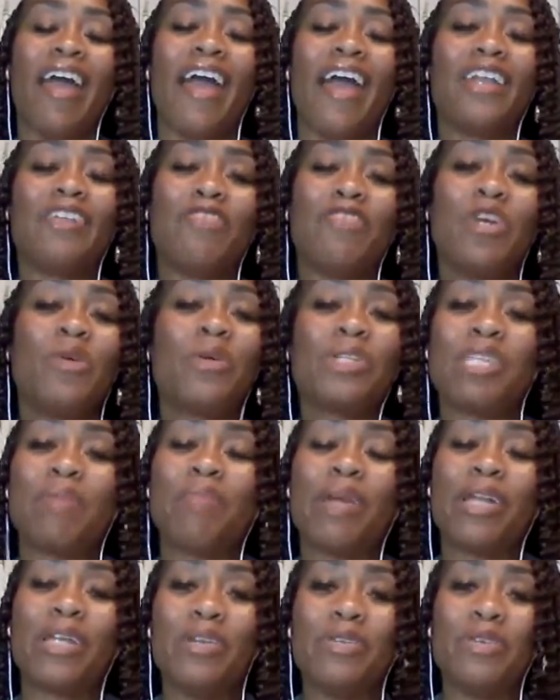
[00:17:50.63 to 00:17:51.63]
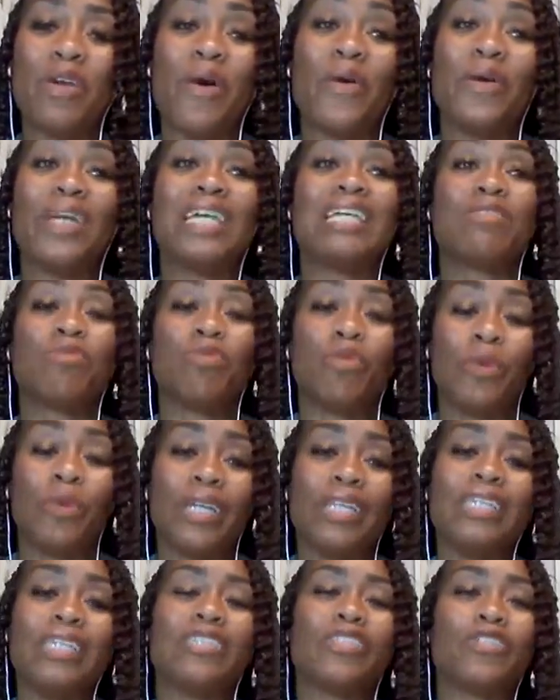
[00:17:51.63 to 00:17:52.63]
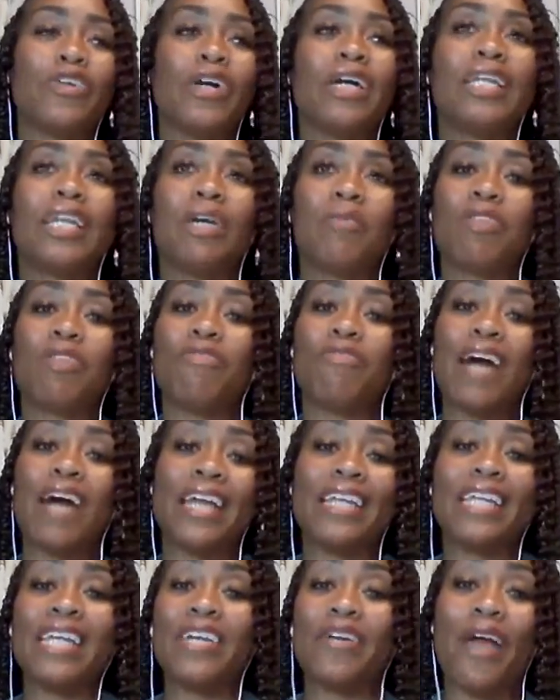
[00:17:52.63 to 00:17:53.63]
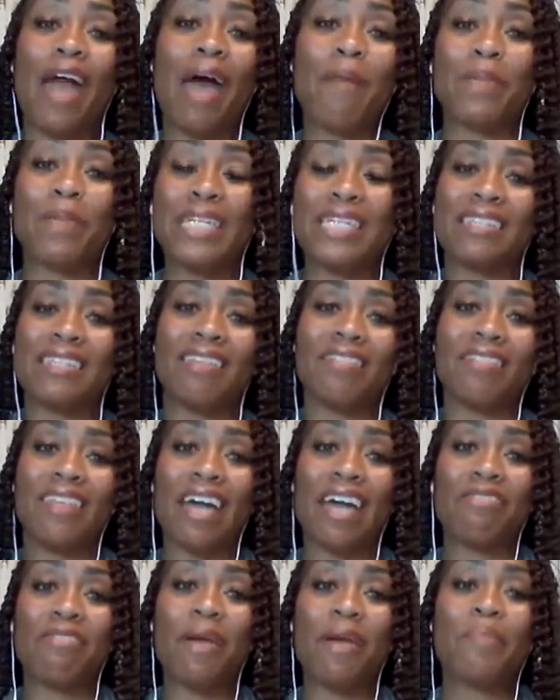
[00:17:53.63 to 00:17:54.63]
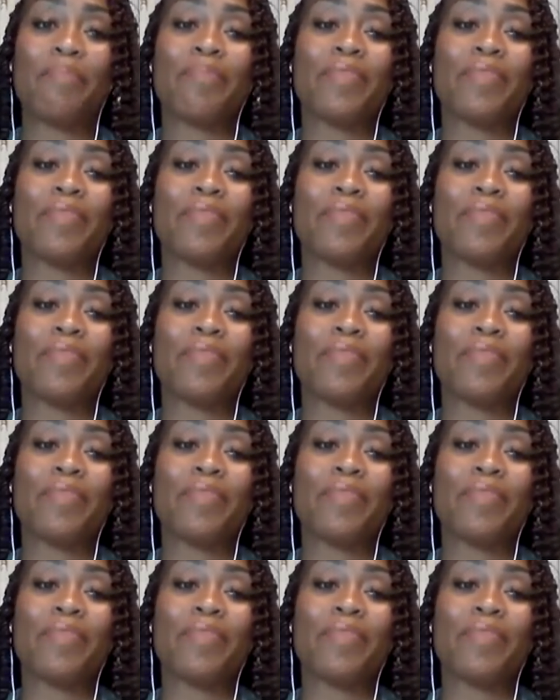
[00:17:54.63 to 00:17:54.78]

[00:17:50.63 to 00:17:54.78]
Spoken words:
And if you or somebody you know is really struggling with finding your happiness in life,